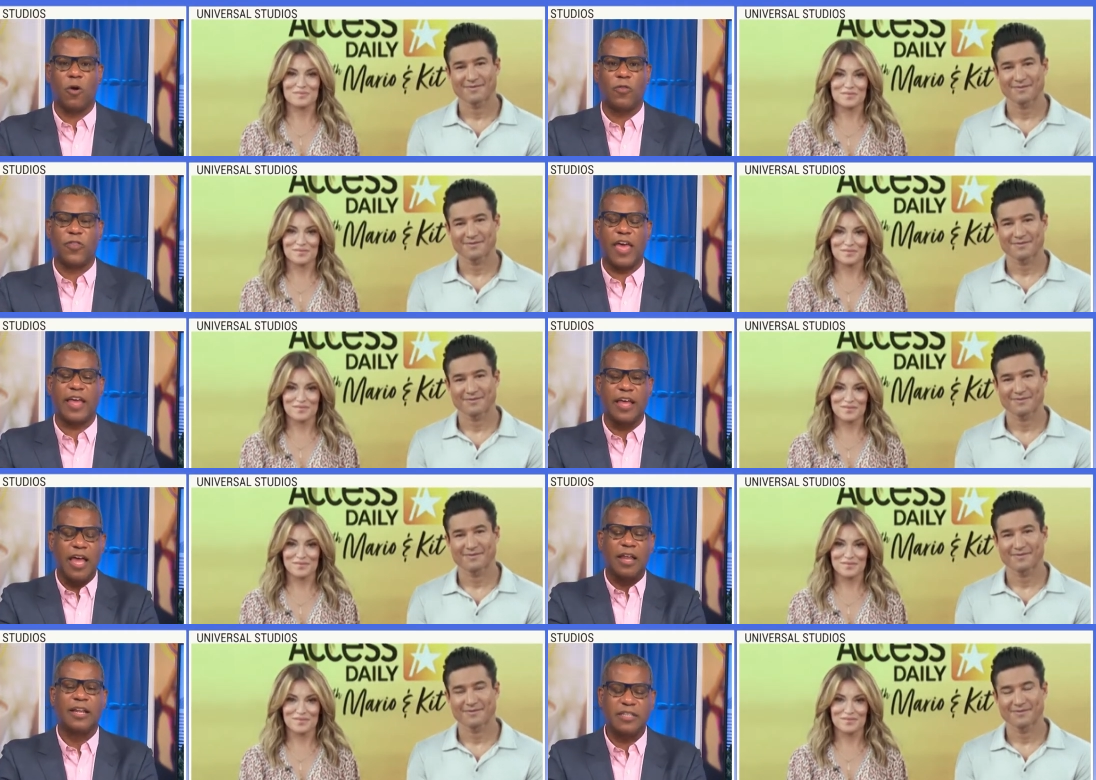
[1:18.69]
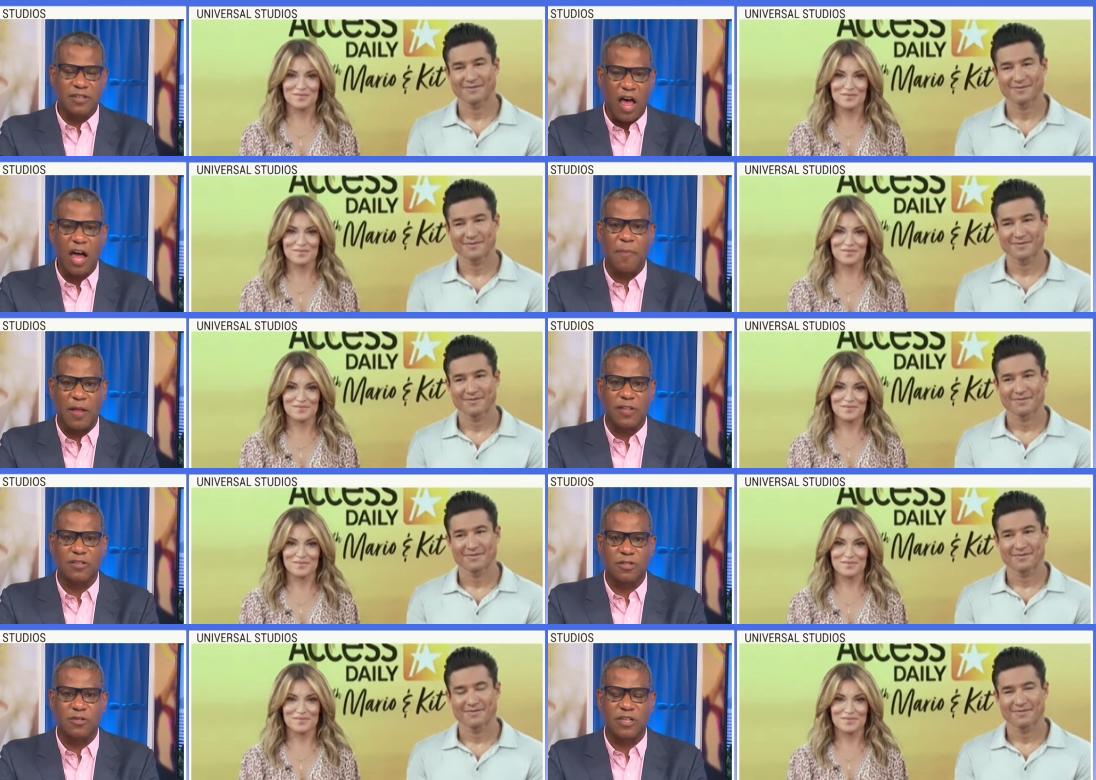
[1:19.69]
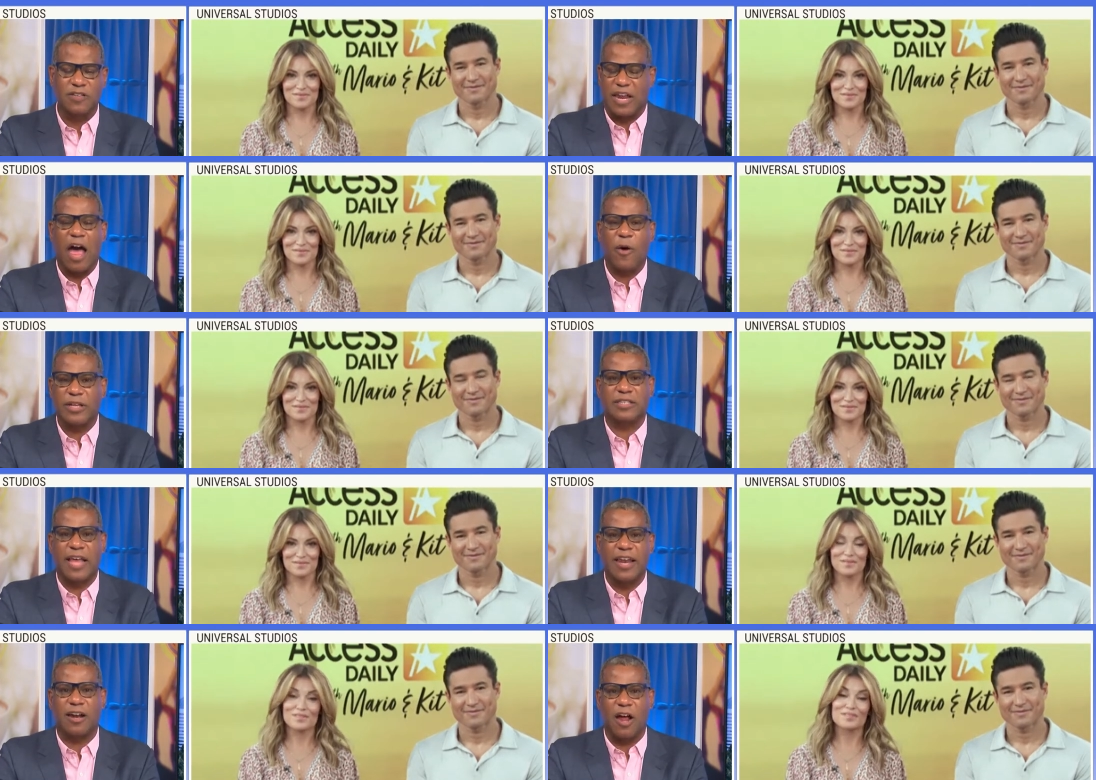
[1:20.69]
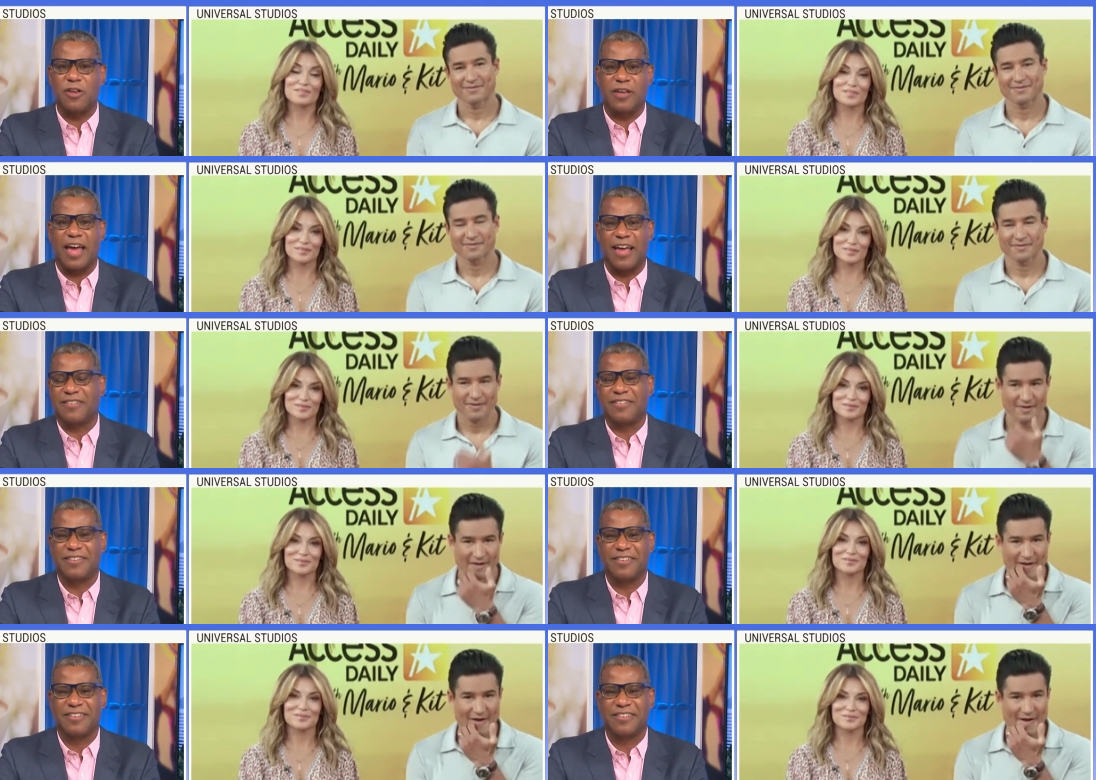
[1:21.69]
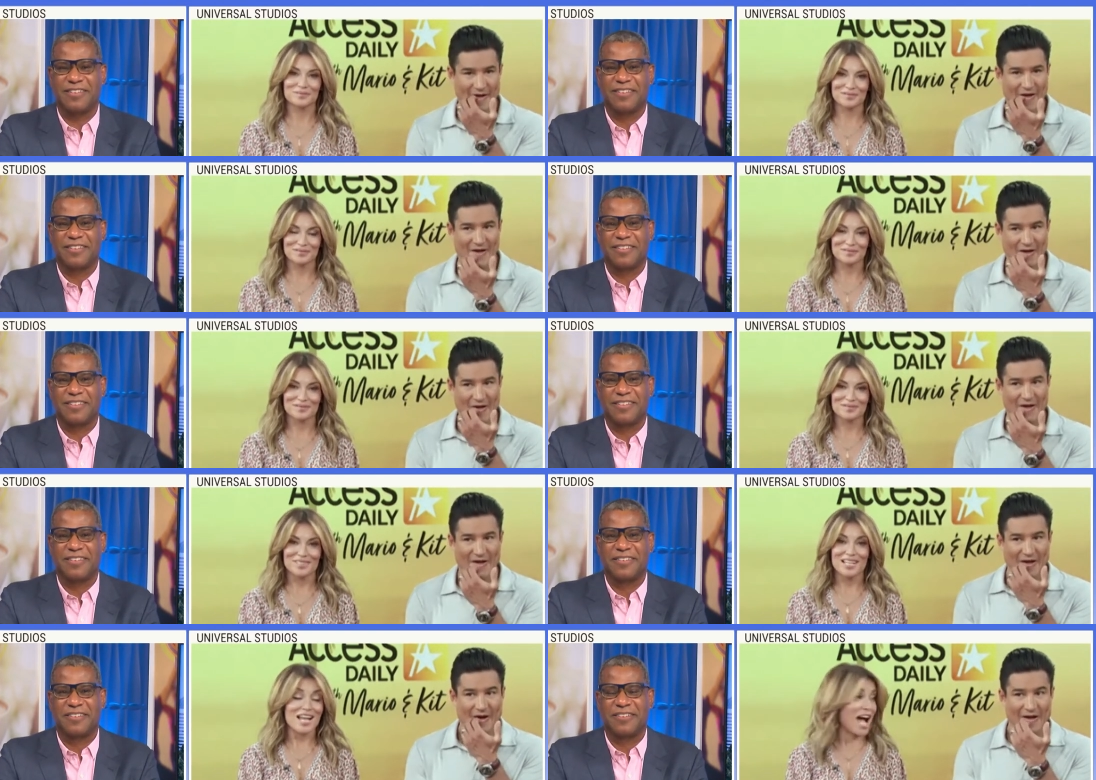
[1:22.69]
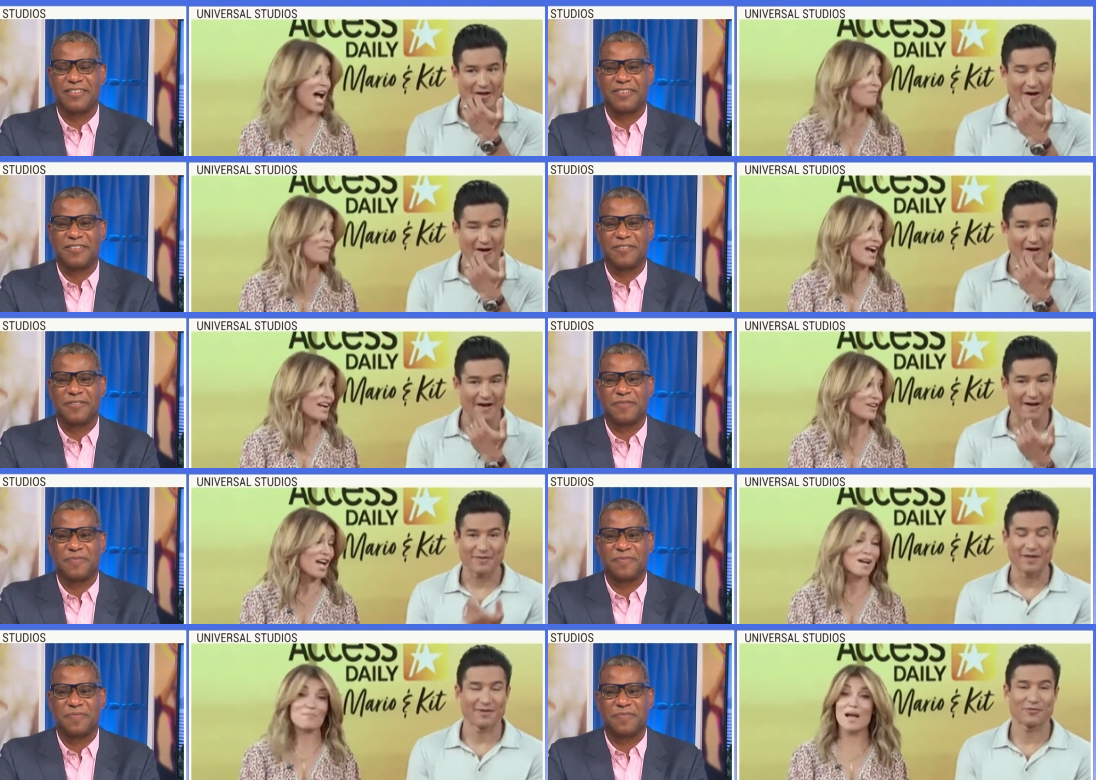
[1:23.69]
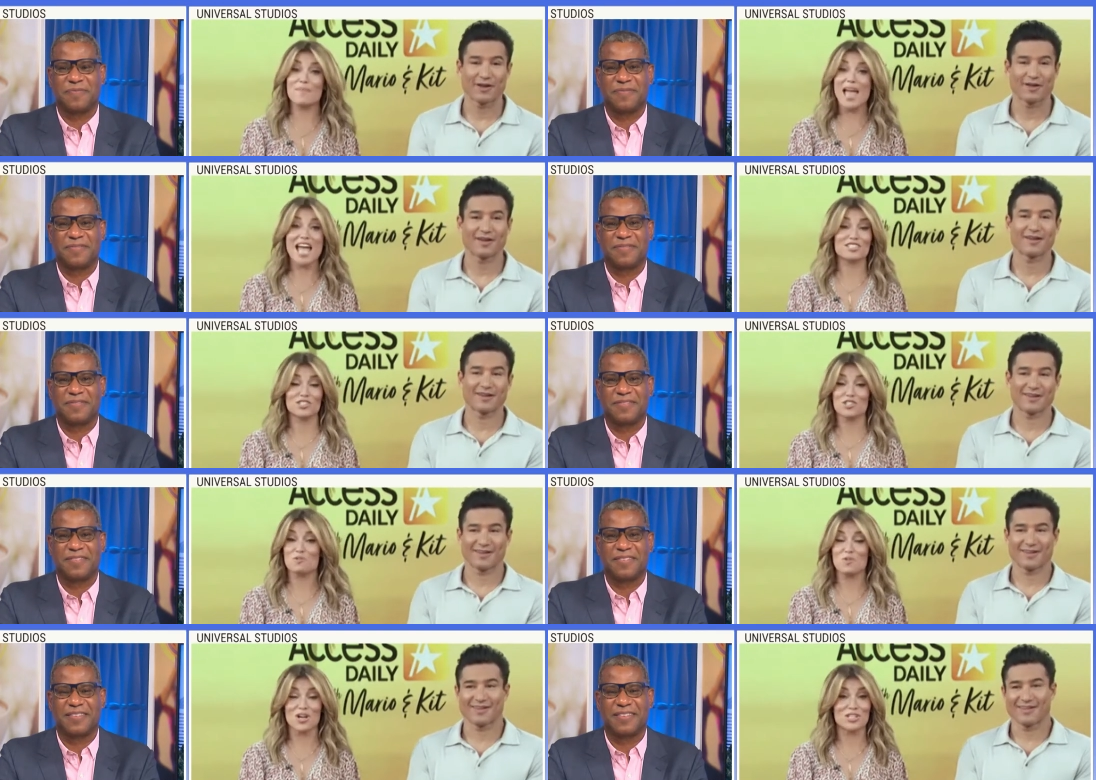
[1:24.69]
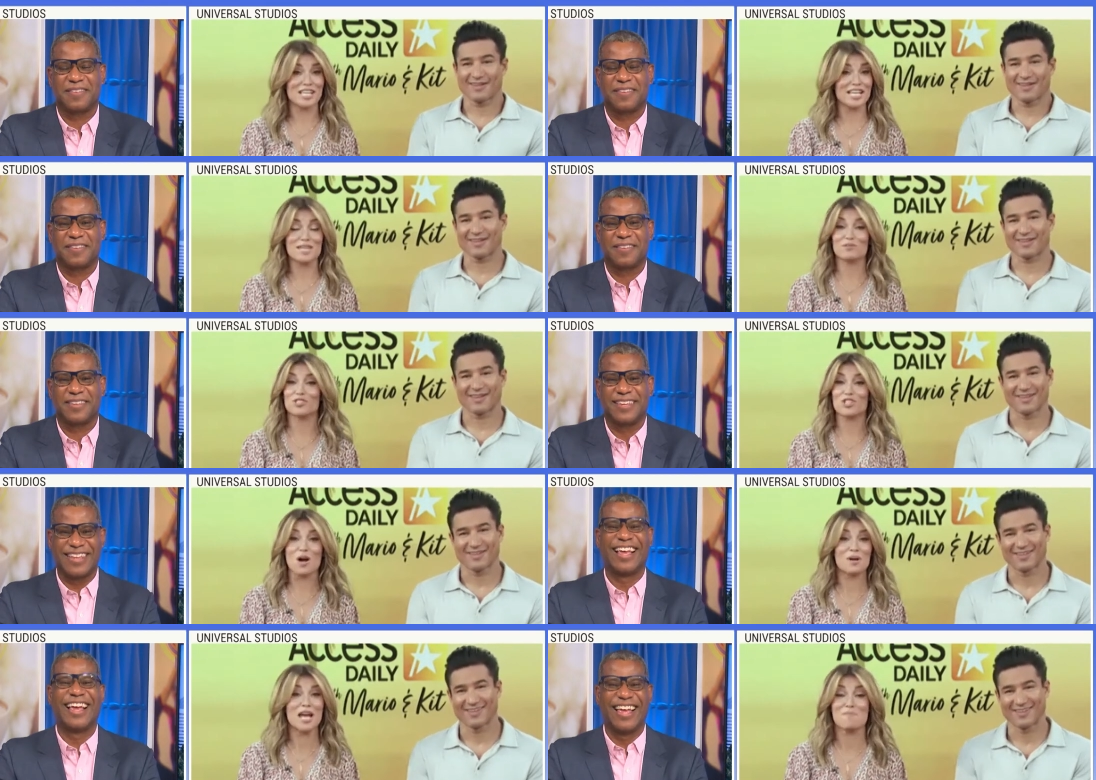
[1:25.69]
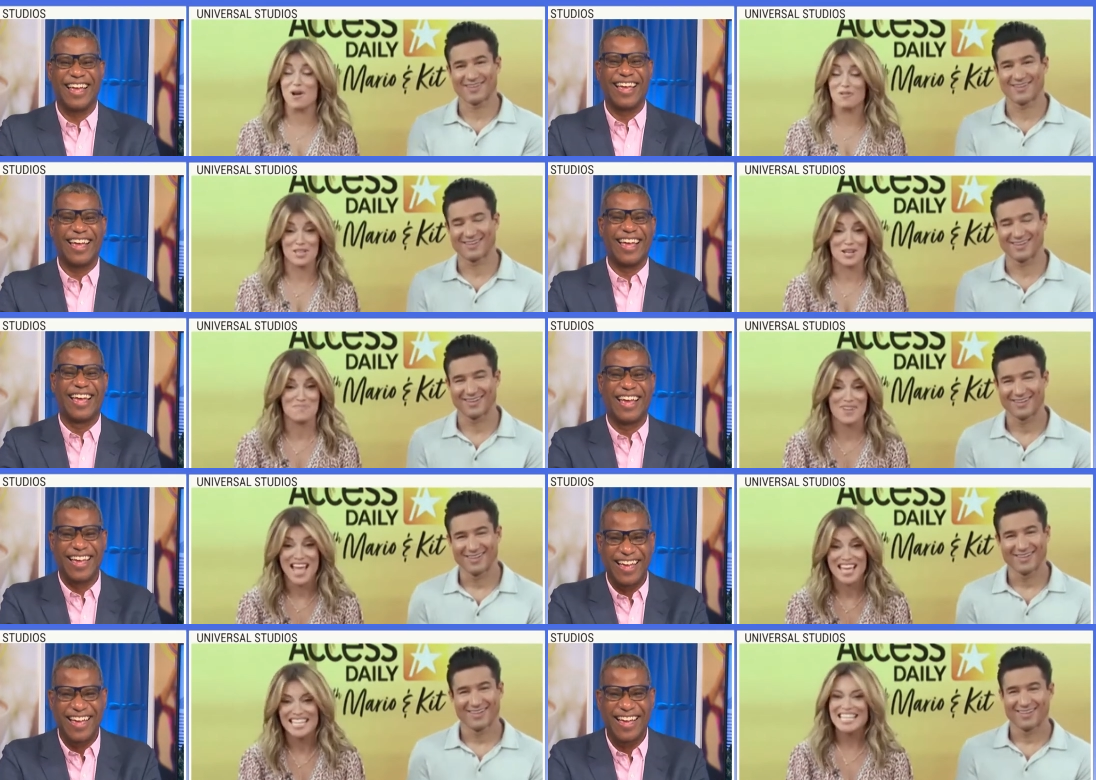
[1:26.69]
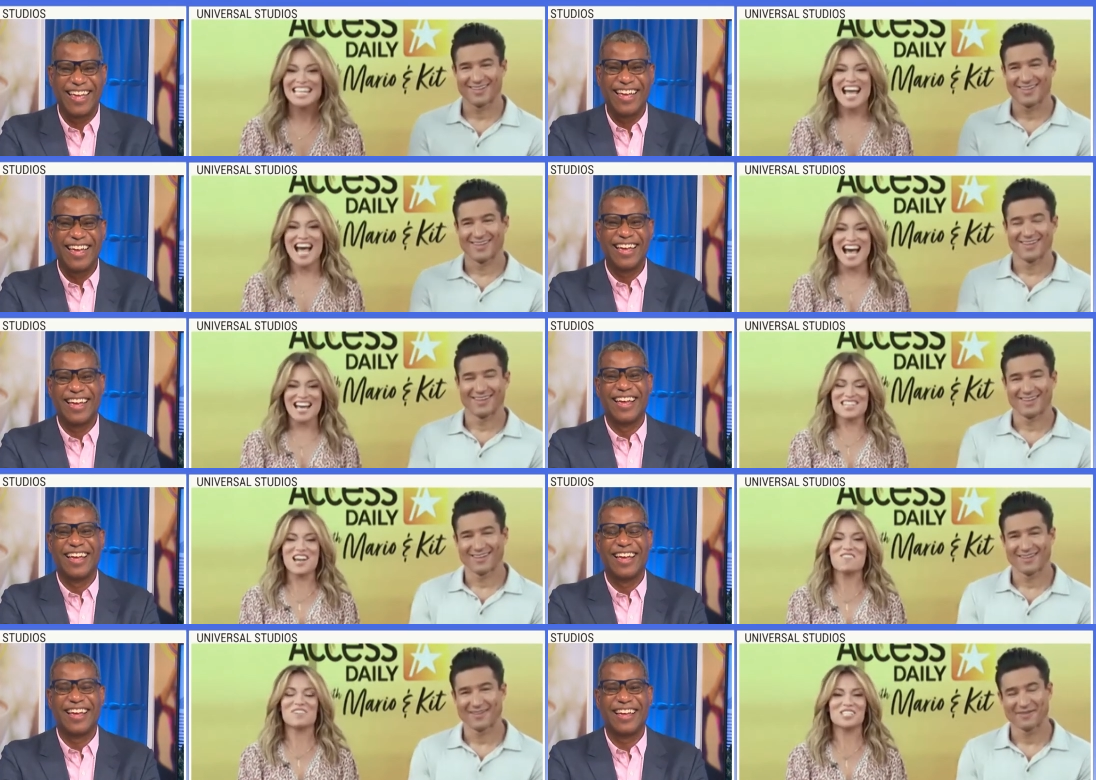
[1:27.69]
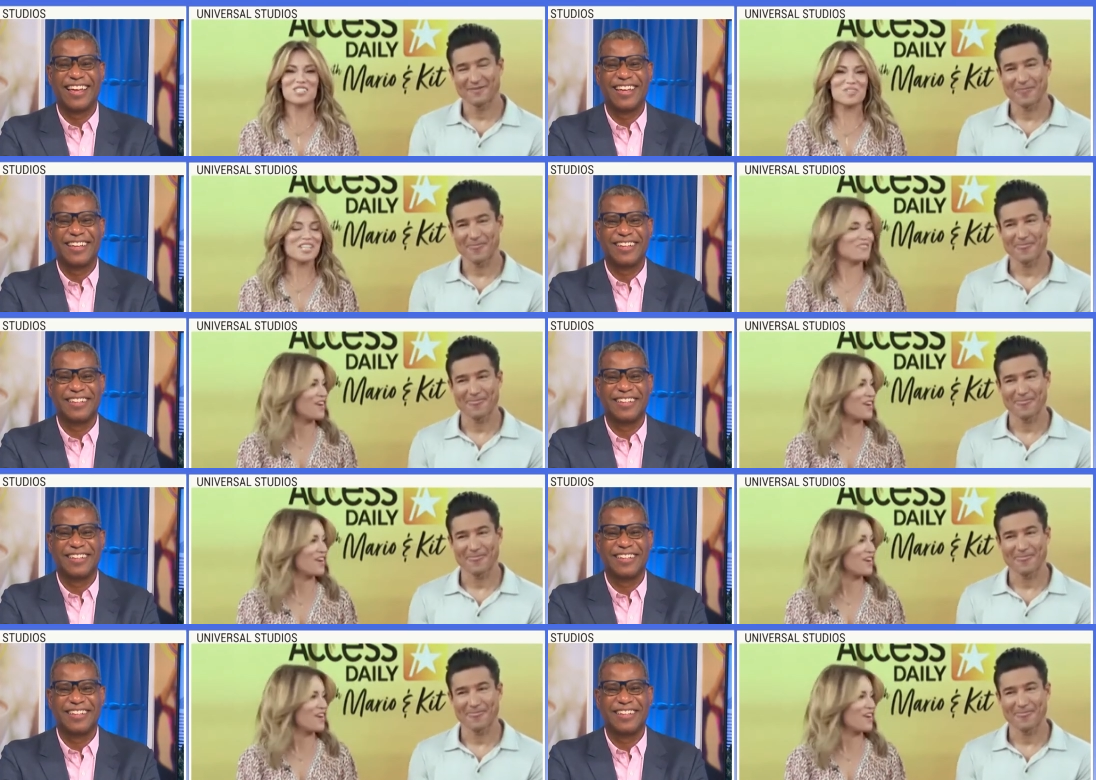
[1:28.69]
Speaker 1: your own thing. Let's talk about this new season. How excited are you guys?
Speaker 2: I'm fired up. I'm My gonna... badge still works. I keep showing up over there, Brad. Uh, no, but it's